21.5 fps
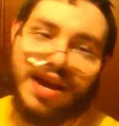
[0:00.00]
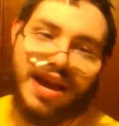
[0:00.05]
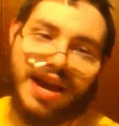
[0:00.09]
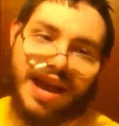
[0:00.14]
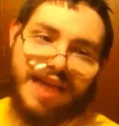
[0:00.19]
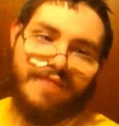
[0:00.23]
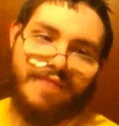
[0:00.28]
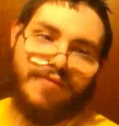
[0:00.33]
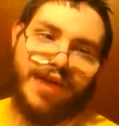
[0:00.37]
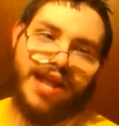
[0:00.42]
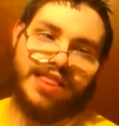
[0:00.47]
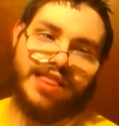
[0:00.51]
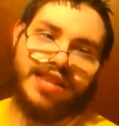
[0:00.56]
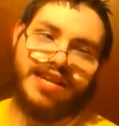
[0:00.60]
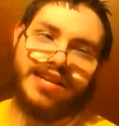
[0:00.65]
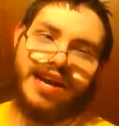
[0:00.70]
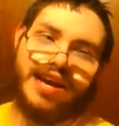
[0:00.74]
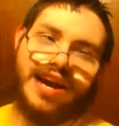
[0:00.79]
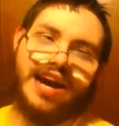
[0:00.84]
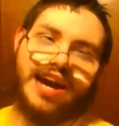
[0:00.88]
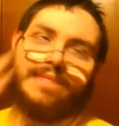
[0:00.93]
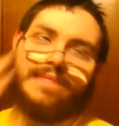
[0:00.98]
If we had the
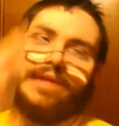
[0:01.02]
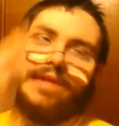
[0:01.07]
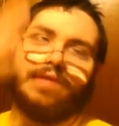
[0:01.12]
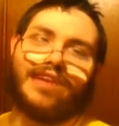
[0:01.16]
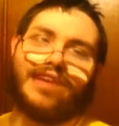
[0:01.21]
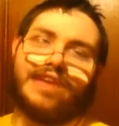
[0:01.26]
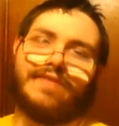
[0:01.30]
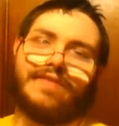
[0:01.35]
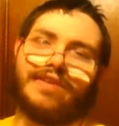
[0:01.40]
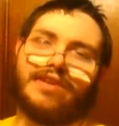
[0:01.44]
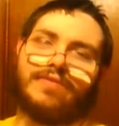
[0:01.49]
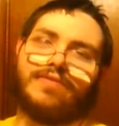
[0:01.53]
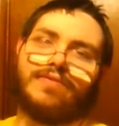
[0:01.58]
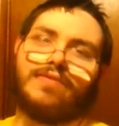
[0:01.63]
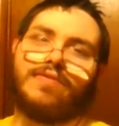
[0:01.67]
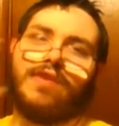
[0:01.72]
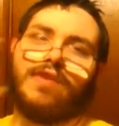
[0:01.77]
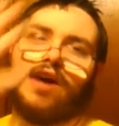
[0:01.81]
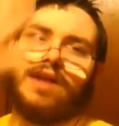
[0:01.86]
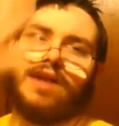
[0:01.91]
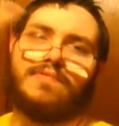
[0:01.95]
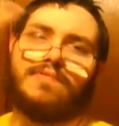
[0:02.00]
time, I'll definitely do a
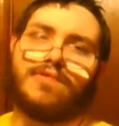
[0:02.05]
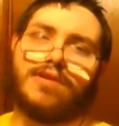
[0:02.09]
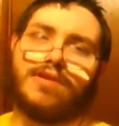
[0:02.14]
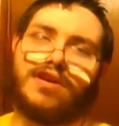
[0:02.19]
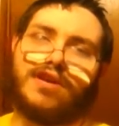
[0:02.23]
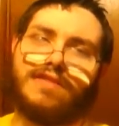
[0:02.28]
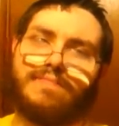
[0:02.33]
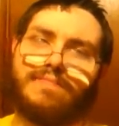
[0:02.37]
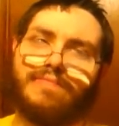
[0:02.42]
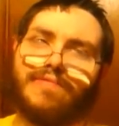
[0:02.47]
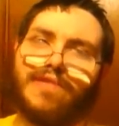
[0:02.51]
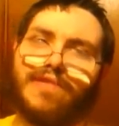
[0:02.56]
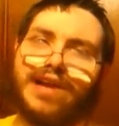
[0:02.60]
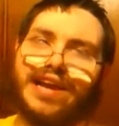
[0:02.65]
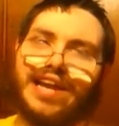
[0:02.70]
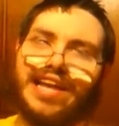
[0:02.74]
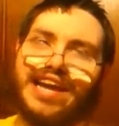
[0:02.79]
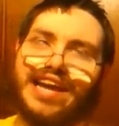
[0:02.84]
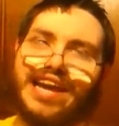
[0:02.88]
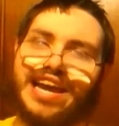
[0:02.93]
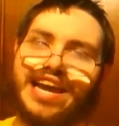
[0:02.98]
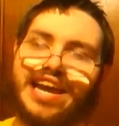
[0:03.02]
lot more
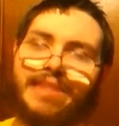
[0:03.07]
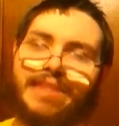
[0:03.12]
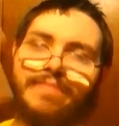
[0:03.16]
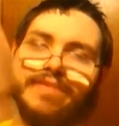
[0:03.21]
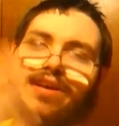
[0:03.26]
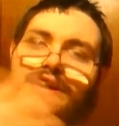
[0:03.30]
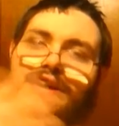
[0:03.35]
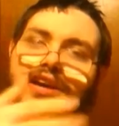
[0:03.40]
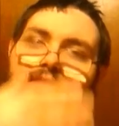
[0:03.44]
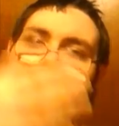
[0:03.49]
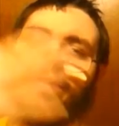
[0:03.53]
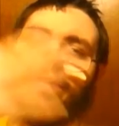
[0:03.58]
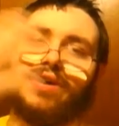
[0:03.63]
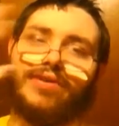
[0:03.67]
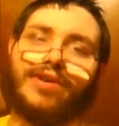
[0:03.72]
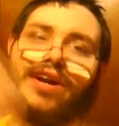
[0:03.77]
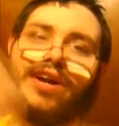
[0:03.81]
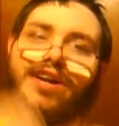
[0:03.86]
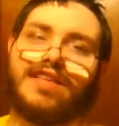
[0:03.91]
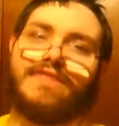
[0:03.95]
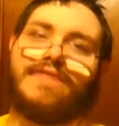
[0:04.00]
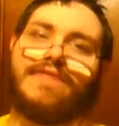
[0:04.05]
upright games. But a
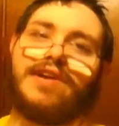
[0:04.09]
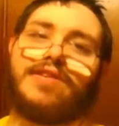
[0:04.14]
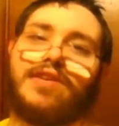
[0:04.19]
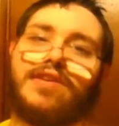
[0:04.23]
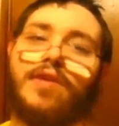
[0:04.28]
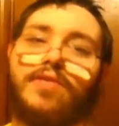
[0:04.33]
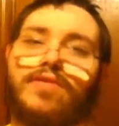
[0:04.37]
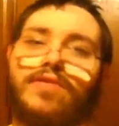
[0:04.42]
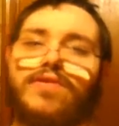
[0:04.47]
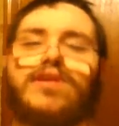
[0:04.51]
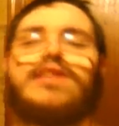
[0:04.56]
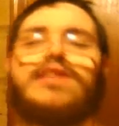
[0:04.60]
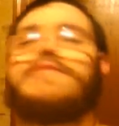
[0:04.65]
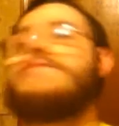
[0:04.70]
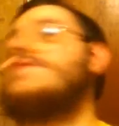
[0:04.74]
lot of this video is also going to